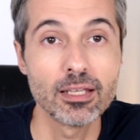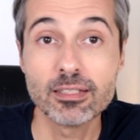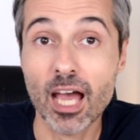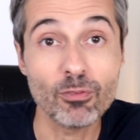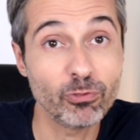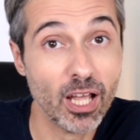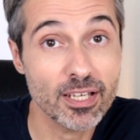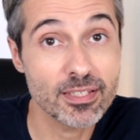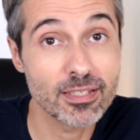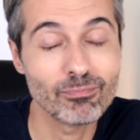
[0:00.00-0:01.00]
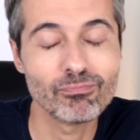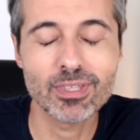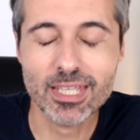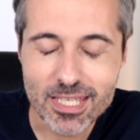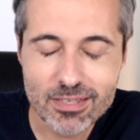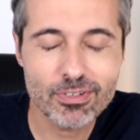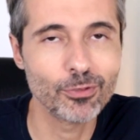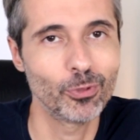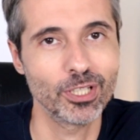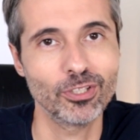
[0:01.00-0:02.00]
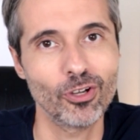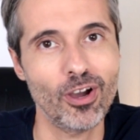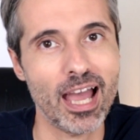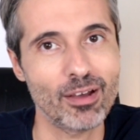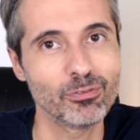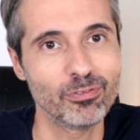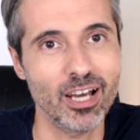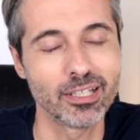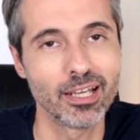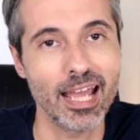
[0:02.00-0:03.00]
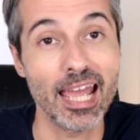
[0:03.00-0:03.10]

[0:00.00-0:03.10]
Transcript: Time flies even when you're not having fun.